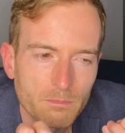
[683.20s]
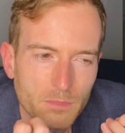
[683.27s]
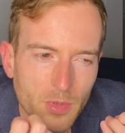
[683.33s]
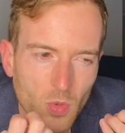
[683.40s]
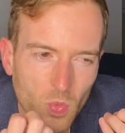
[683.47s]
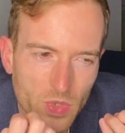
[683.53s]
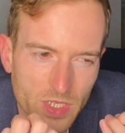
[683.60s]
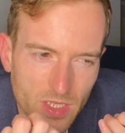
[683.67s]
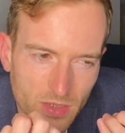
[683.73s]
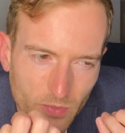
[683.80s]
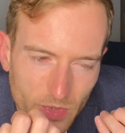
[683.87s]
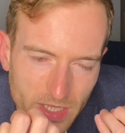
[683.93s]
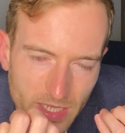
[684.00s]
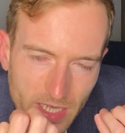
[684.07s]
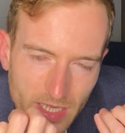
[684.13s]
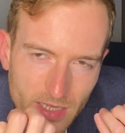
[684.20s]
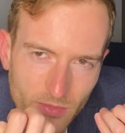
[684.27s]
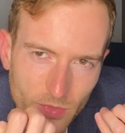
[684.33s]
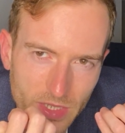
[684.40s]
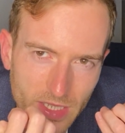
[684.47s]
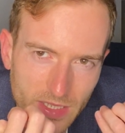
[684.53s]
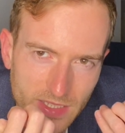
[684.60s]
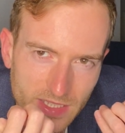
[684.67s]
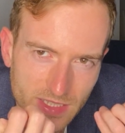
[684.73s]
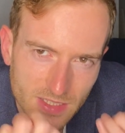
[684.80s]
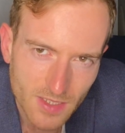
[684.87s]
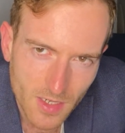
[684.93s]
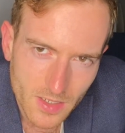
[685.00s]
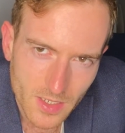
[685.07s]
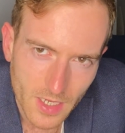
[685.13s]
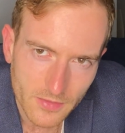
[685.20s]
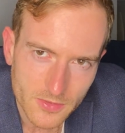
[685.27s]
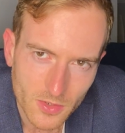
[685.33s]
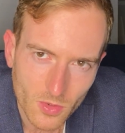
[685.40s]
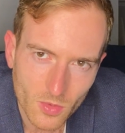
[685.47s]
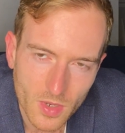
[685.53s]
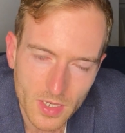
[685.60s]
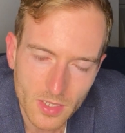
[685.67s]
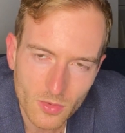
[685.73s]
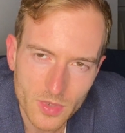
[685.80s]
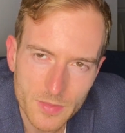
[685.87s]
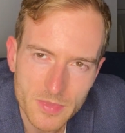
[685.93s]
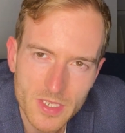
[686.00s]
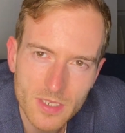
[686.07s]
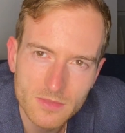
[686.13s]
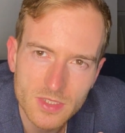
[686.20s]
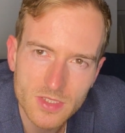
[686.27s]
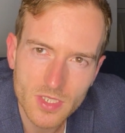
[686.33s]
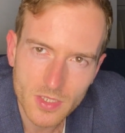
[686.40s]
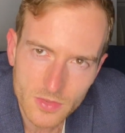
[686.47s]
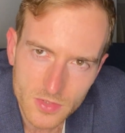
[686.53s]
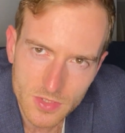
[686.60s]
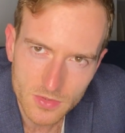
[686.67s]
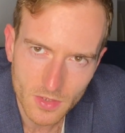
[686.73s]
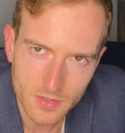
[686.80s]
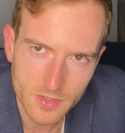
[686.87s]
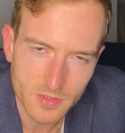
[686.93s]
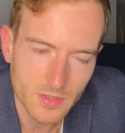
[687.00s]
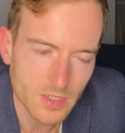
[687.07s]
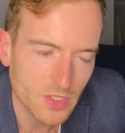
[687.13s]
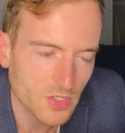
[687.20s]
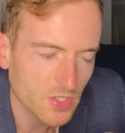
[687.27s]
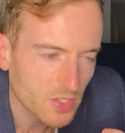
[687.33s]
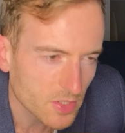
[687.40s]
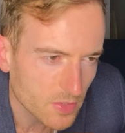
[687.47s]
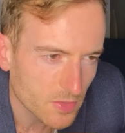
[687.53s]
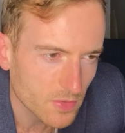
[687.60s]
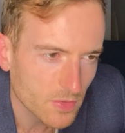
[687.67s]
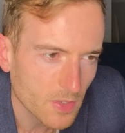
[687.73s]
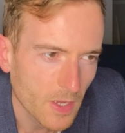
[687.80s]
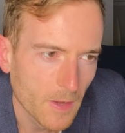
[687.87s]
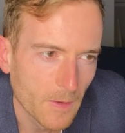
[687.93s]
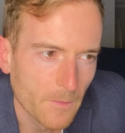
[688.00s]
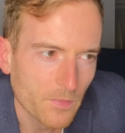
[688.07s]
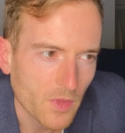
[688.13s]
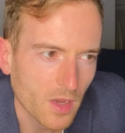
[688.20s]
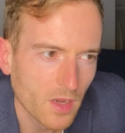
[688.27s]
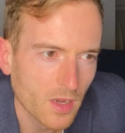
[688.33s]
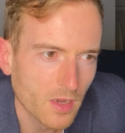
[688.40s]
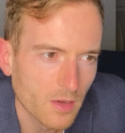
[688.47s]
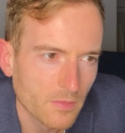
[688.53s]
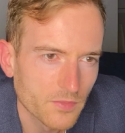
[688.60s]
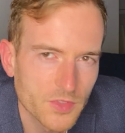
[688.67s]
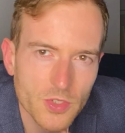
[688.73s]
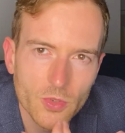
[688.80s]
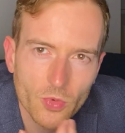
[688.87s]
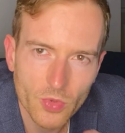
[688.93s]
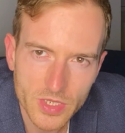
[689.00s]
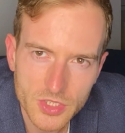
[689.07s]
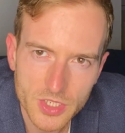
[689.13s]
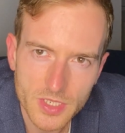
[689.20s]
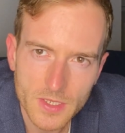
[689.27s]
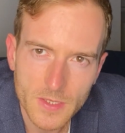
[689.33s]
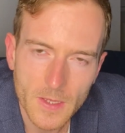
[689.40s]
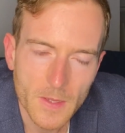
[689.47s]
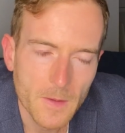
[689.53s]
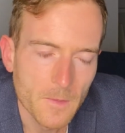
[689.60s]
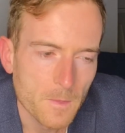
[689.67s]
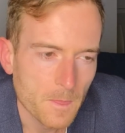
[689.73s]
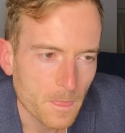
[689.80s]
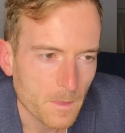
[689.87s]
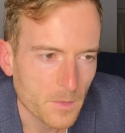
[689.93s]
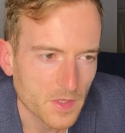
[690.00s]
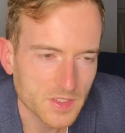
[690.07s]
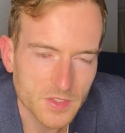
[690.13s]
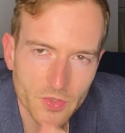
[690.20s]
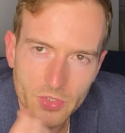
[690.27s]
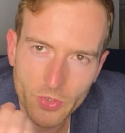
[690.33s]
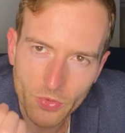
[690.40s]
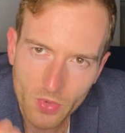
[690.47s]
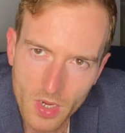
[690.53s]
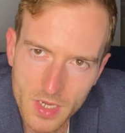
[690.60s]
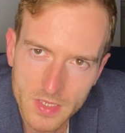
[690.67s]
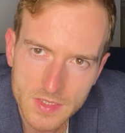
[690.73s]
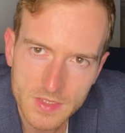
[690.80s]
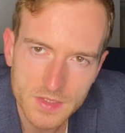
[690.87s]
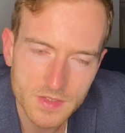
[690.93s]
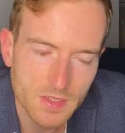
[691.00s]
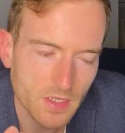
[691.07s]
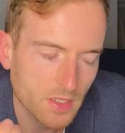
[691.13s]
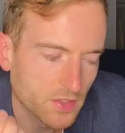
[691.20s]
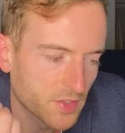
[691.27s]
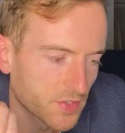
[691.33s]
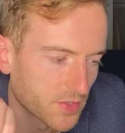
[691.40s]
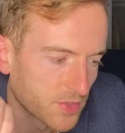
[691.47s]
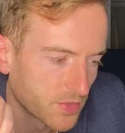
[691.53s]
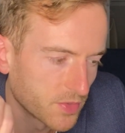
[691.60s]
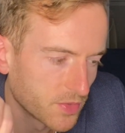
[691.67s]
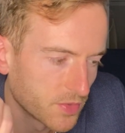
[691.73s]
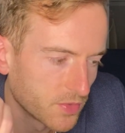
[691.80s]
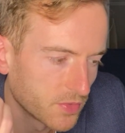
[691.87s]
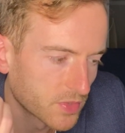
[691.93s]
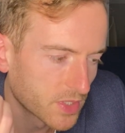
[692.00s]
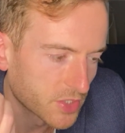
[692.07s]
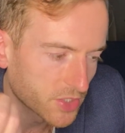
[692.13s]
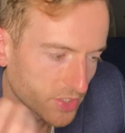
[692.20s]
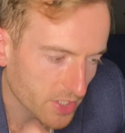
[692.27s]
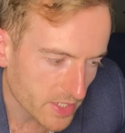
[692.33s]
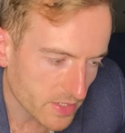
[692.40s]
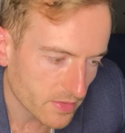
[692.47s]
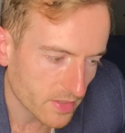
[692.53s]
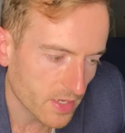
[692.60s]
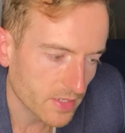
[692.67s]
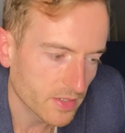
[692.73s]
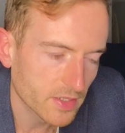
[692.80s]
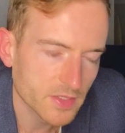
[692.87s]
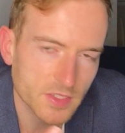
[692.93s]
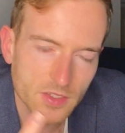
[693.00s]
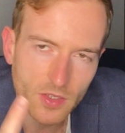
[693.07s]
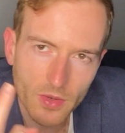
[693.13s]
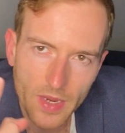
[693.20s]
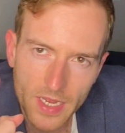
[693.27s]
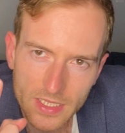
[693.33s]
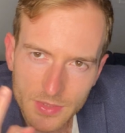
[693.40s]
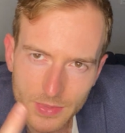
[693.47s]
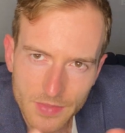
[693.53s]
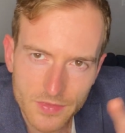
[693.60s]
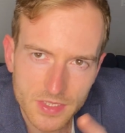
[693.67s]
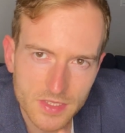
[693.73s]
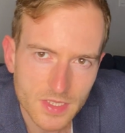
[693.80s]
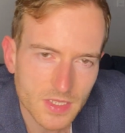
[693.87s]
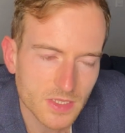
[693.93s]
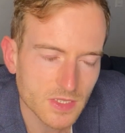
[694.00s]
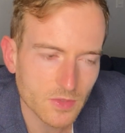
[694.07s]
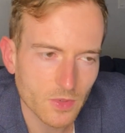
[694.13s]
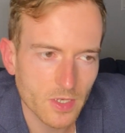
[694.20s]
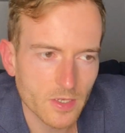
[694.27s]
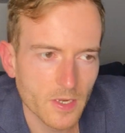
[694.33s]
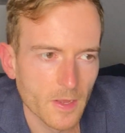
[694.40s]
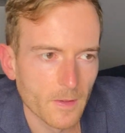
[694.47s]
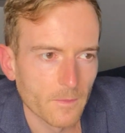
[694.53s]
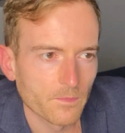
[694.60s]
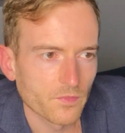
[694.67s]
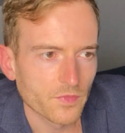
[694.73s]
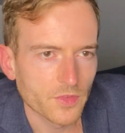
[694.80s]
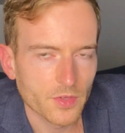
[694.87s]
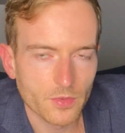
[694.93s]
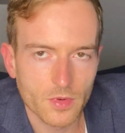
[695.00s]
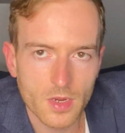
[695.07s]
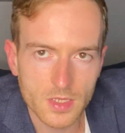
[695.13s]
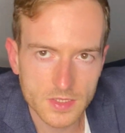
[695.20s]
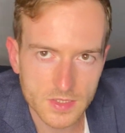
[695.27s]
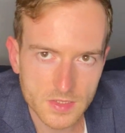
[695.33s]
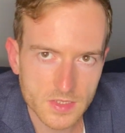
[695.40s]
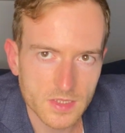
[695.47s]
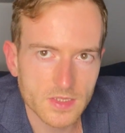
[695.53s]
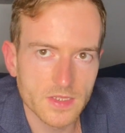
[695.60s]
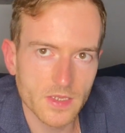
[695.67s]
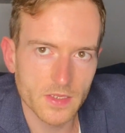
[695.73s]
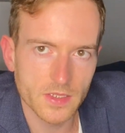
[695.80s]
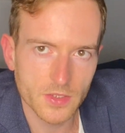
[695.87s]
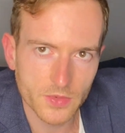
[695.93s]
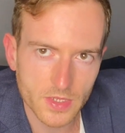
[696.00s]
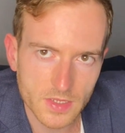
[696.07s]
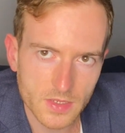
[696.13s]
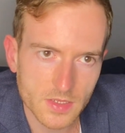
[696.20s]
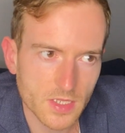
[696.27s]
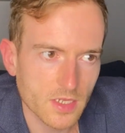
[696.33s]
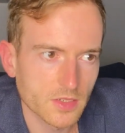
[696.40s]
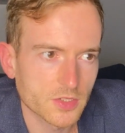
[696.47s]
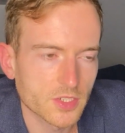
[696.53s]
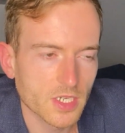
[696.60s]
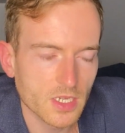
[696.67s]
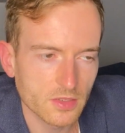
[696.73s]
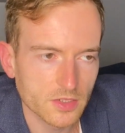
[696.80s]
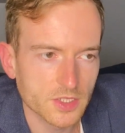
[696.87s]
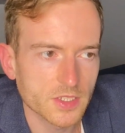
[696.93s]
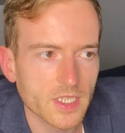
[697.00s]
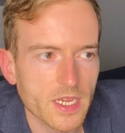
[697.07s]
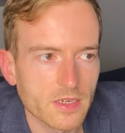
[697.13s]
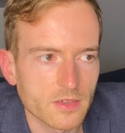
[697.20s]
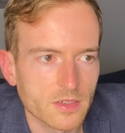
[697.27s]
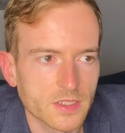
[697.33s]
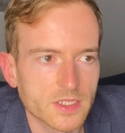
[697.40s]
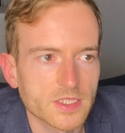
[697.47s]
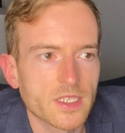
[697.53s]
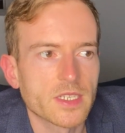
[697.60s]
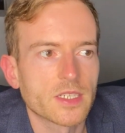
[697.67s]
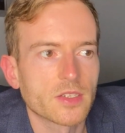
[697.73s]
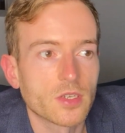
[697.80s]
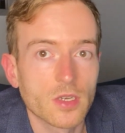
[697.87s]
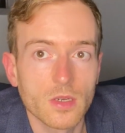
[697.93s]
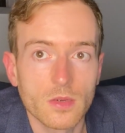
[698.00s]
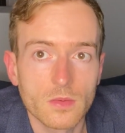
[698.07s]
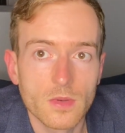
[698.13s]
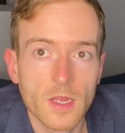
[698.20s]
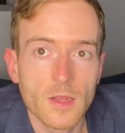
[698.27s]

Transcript: But we, we can't, we get stuck after a while when it becomes too structured and too, um, too rigid. And so Uranus is there to, to shake that. And so as we have this T square, Uranus is continuing to challenge Saturn and saying, no,